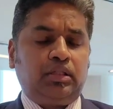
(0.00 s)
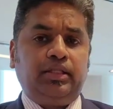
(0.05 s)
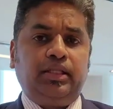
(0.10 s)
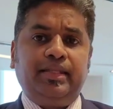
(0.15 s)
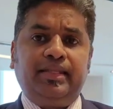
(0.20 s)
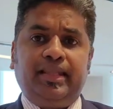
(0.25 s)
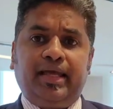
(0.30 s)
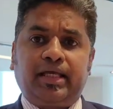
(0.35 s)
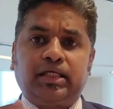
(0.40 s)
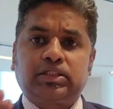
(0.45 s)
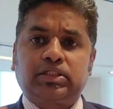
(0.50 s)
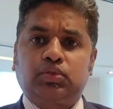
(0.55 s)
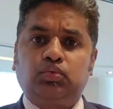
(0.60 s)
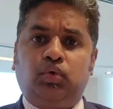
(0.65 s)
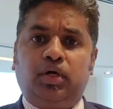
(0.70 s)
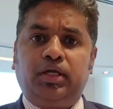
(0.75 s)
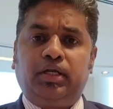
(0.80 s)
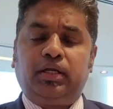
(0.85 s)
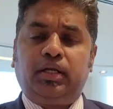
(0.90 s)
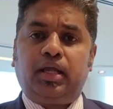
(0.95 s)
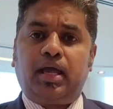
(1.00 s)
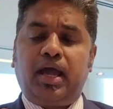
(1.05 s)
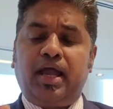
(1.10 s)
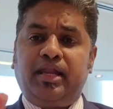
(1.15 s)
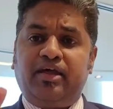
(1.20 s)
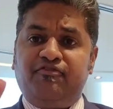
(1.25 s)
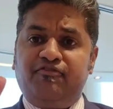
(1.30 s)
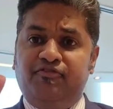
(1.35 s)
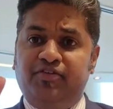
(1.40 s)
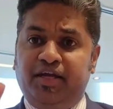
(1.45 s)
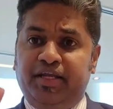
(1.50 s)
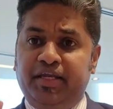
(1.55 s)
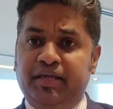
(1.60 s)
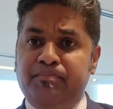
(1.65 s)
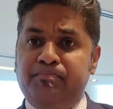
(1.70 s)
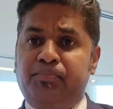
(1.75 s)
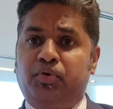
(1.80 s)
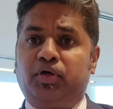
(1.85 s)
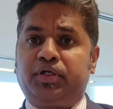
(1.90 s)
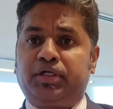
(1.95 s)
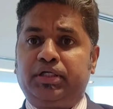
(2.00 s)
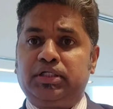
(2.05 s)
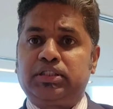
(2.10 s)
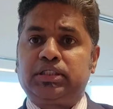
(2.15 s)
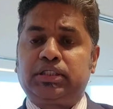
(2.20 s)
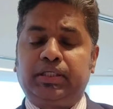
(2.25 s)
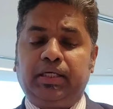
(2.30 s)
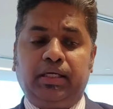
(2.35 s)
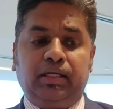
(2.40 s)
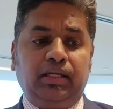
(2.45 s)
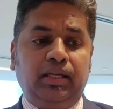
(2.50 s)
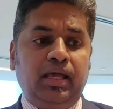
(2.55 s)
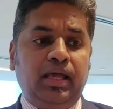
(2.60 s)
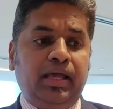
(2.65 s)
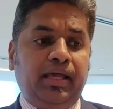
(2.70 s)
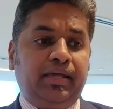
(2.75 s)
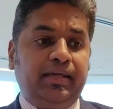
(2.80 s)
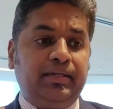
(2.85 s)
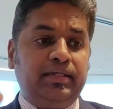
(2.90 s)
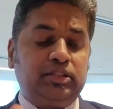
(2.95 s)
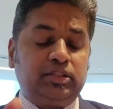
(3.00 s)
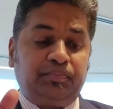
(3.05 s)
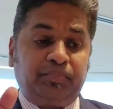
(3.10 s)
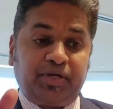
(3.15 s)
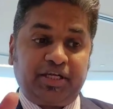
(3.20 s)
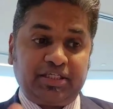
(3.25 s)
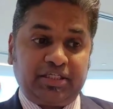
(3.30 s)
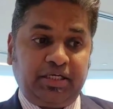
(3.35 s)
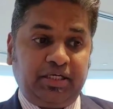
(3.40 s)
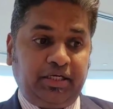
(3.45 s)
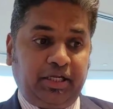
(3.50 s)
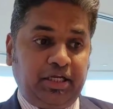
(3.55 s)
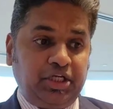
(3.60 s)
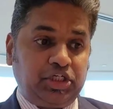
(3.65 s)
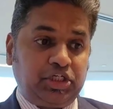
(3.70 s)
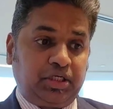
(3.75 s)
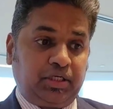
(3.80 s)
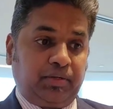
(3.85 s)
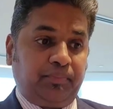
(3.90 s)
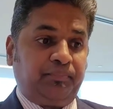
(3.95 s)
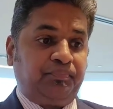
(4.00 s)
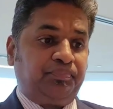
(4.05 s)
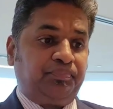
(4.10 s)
The next one and a very important skill is presentation.